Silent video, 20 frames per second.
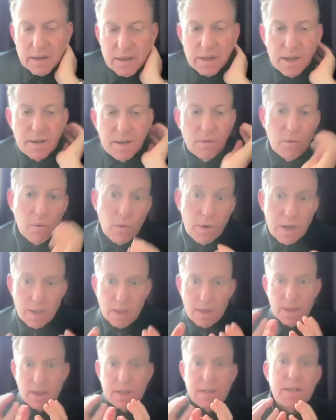And one of
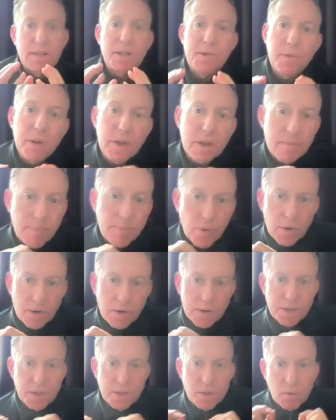the things that's really
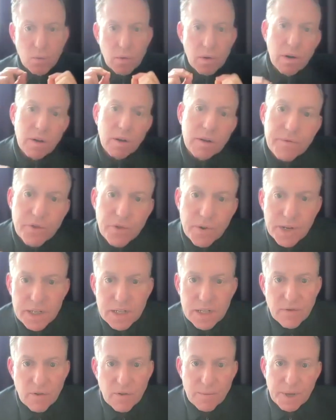important in the world of
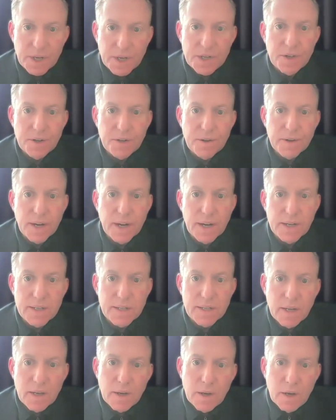transformation, you guys,
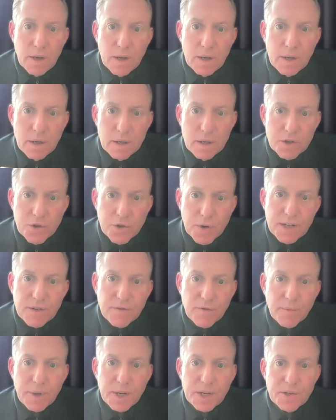
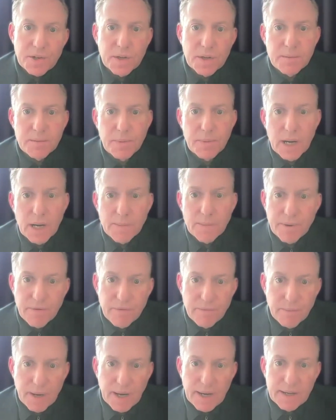transformation is made up of
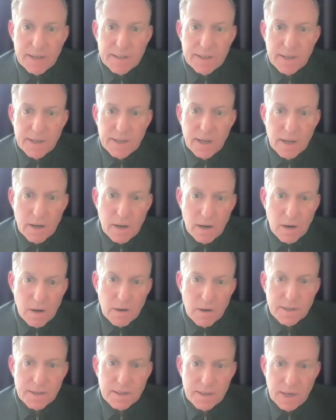mindset,
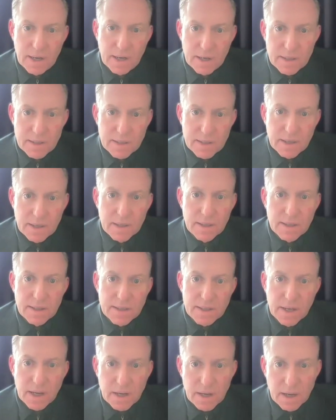heart set, skill
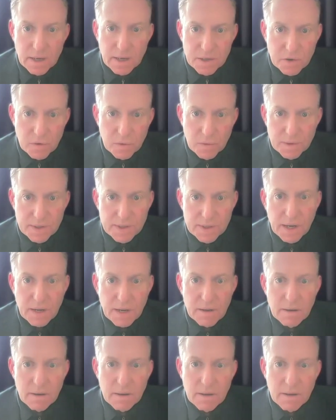set, and tool set.